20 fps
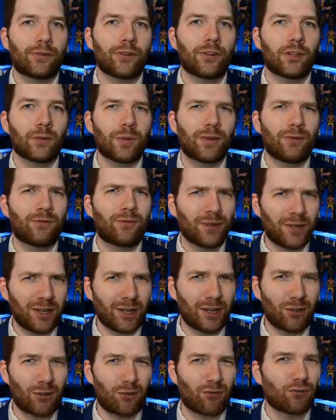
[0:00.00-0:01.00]
film and
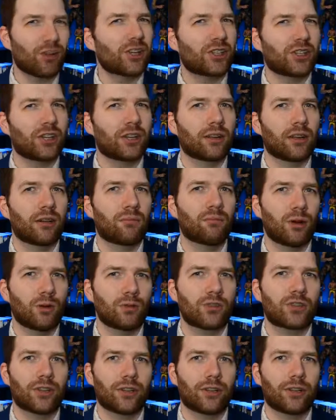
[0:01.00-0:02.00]
very crushing
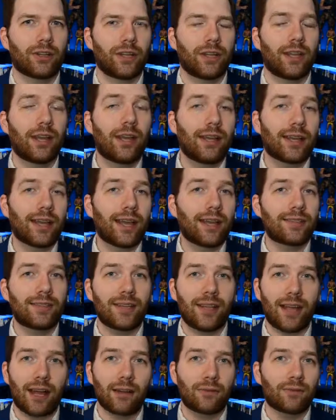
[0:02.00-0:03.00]
emotionally.
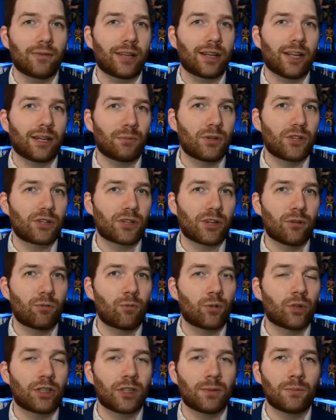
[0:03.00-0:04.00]
Casey Affleck and Michelle
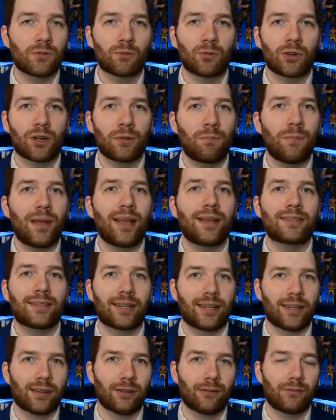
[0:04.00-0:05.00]
Williams were
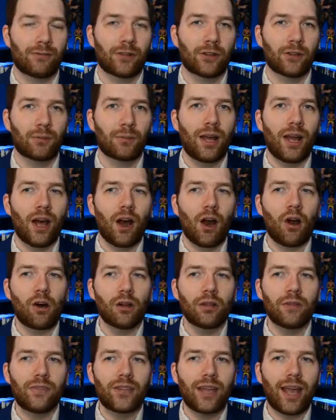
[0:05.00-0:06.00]
amazing in the film.
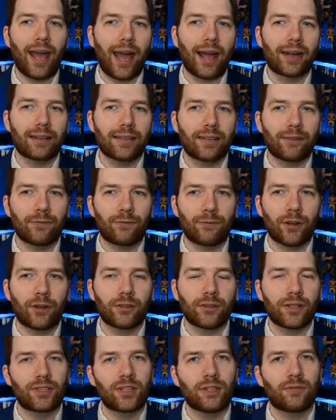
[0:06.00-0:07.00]
All of the acting
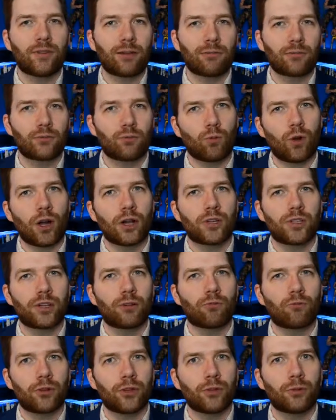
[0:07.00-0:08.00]
felt as if I was
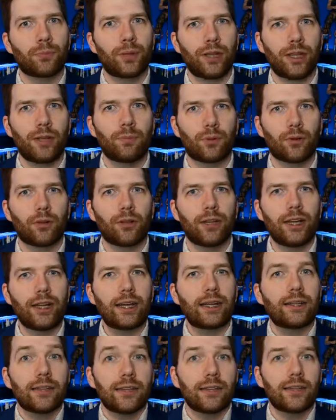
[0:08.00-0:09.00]
watching real people.
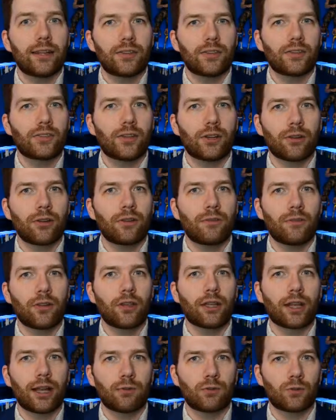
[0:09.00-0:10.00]
It didn't necessarily
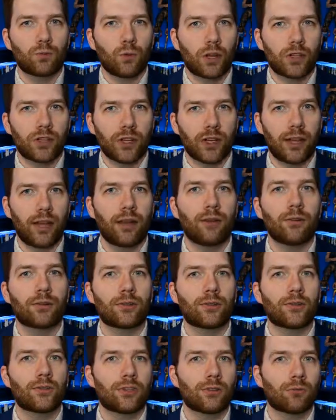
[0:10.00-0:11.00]
feel like I was watching
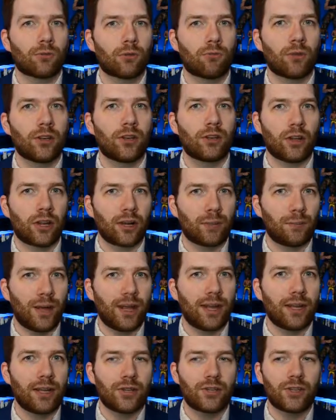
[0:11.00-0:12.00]
characters that were written on a
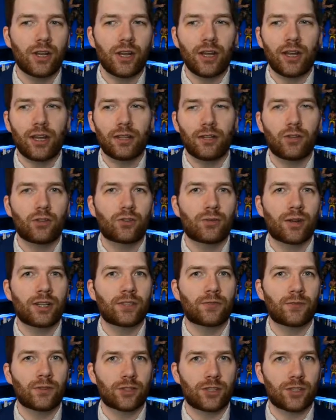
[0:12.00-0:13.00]
page and then
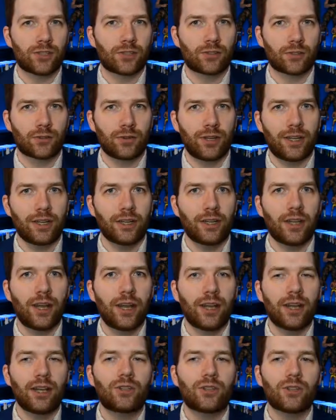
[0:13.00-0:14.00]
transferred to screen.
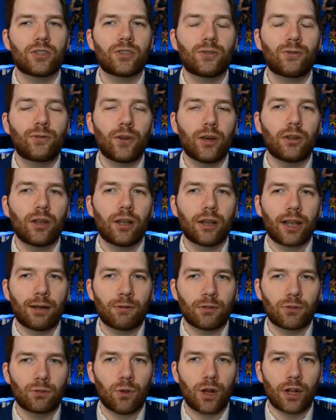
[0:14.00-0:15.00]
It just felt like
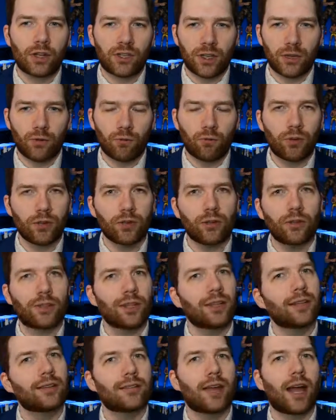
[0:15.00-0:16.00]
I was watching real
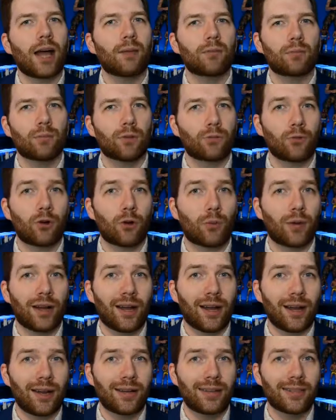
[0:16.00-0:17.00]
things happen before
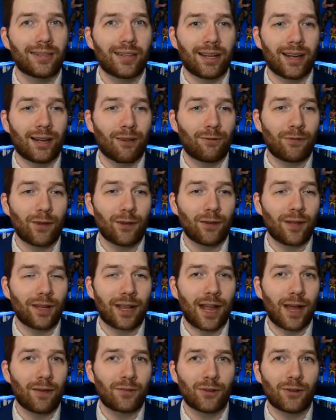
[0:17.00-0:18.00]
my eyes, and I felt
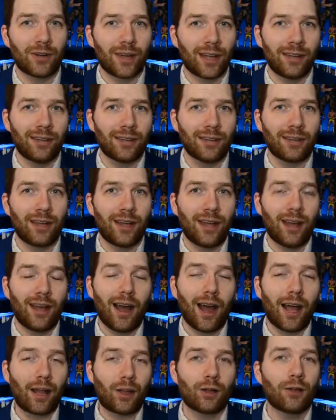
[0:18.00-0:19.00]
like after it ended,
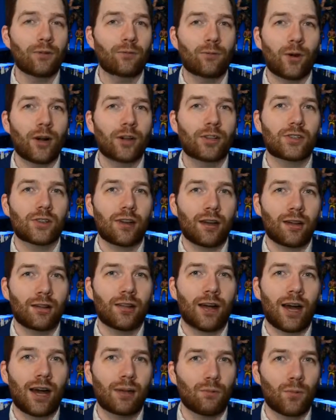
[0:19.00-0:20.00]
I could have watched a
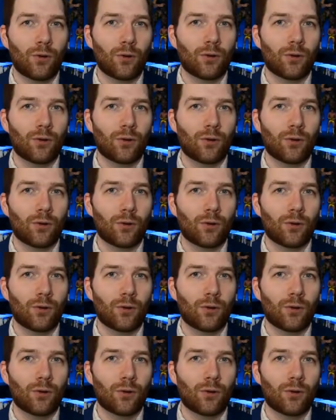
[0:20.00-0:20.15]
lot